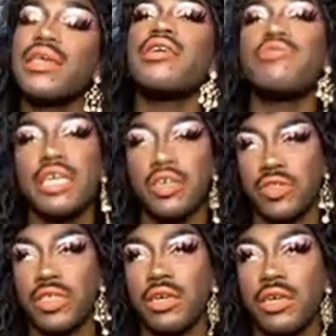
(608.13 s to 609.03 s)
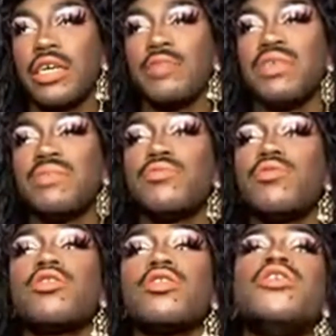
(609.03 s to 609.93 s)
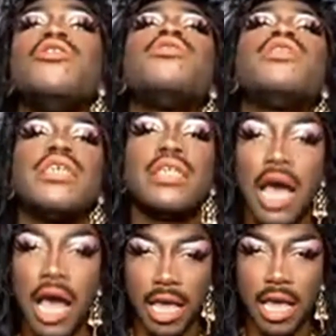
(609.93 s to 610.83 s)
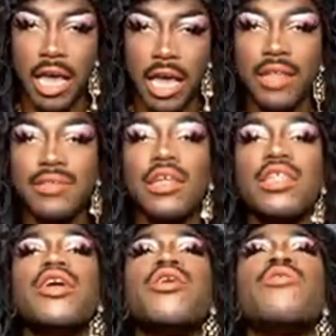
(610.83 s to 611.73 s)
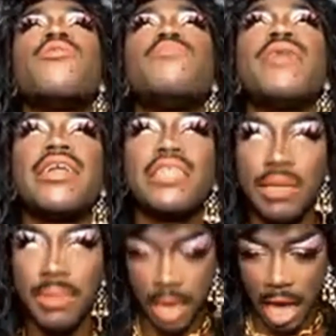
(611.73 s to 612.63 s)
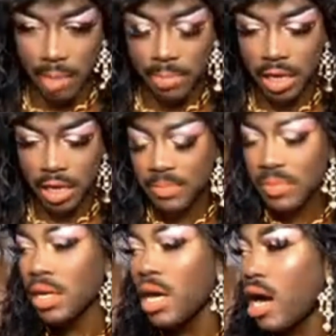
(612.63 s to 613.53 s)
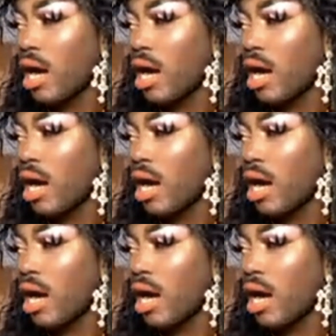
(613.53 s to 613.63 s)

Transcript: it's scary out there and people are literally dying and it's a literal pandemic happening.